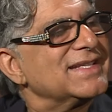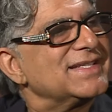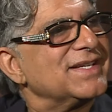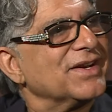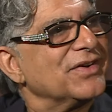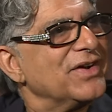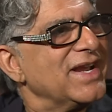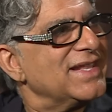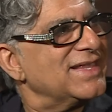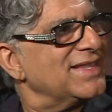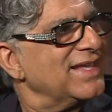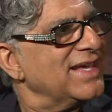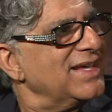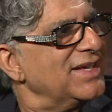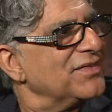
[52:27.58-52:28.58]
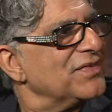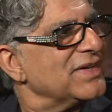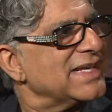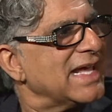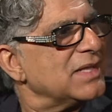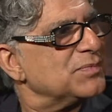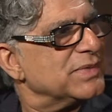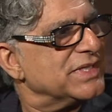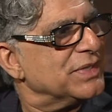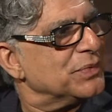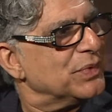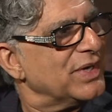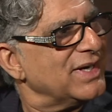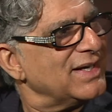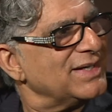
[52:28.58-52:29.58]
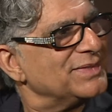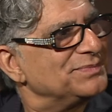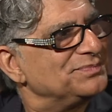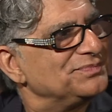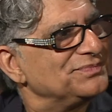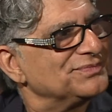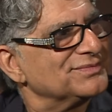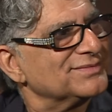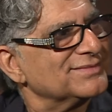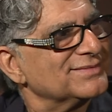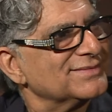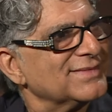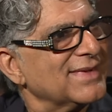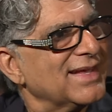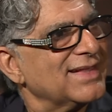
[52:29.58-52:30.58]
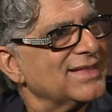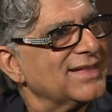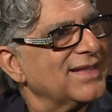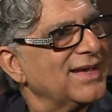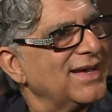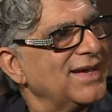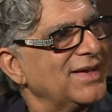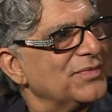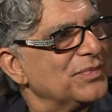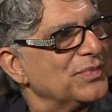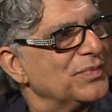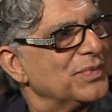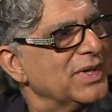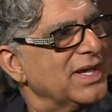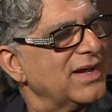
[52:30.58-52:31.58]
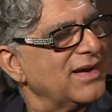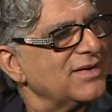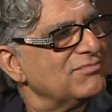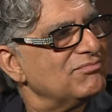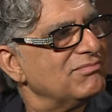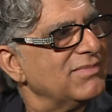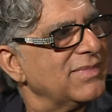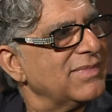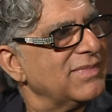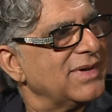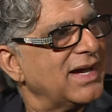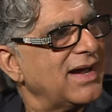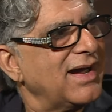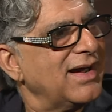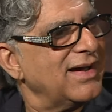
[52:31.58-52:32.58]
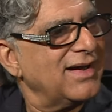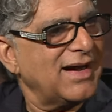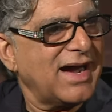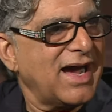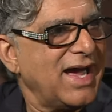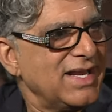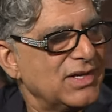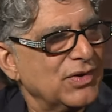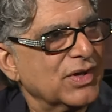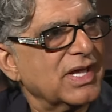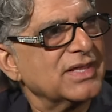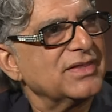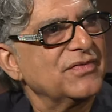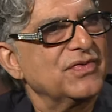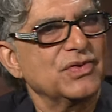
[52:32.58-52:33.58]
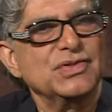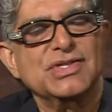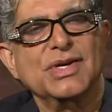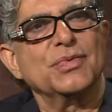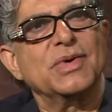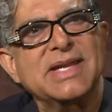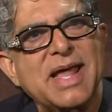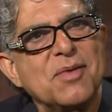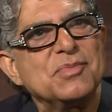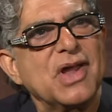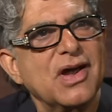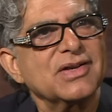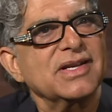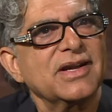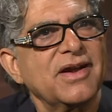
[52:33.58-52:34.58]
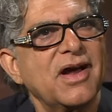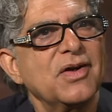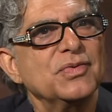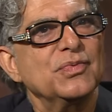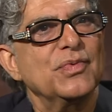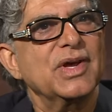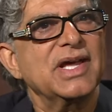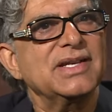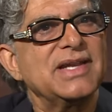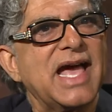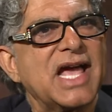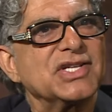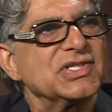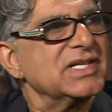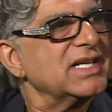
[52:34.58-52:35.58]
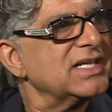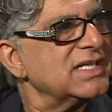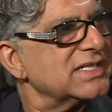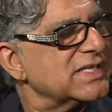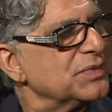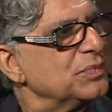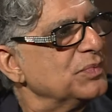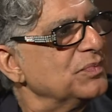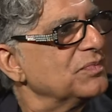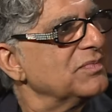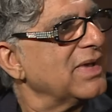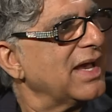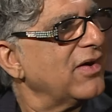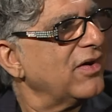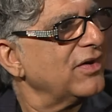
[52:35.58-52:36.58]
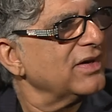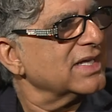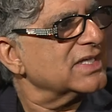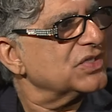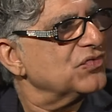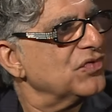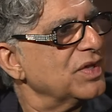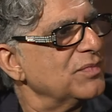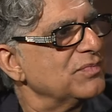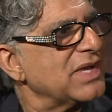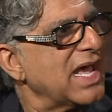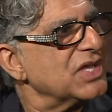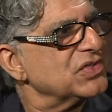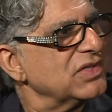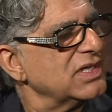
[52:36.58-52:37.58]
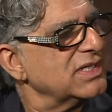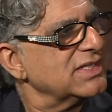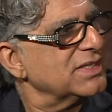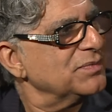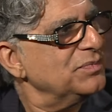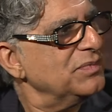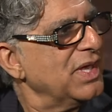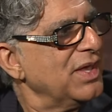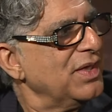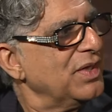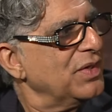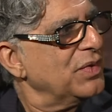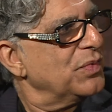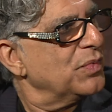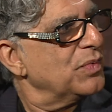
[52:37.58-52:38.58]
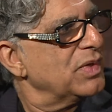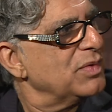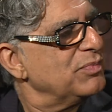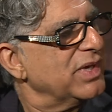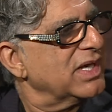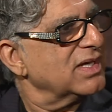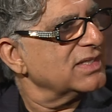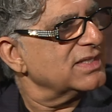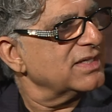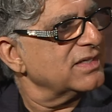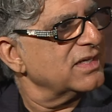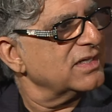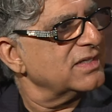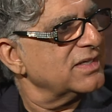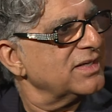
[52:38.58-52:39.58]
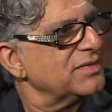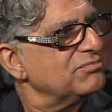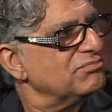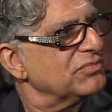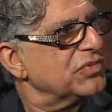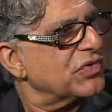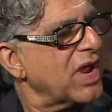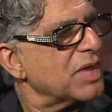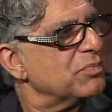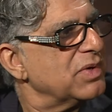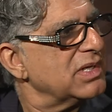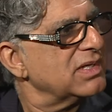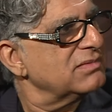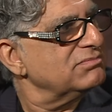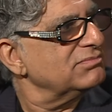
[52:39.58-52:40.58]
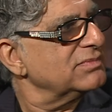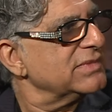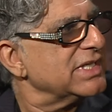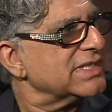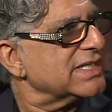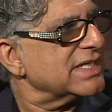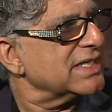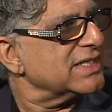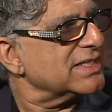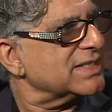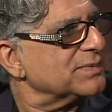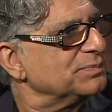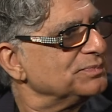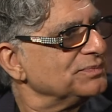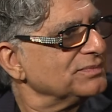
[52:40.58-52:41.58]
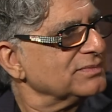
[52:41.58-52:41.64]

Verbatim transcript: it's a great thing if it helps the world. Uh, we are I look at the future when I'm not around where nationalism or extreme nationalism will be considered a tribal disease.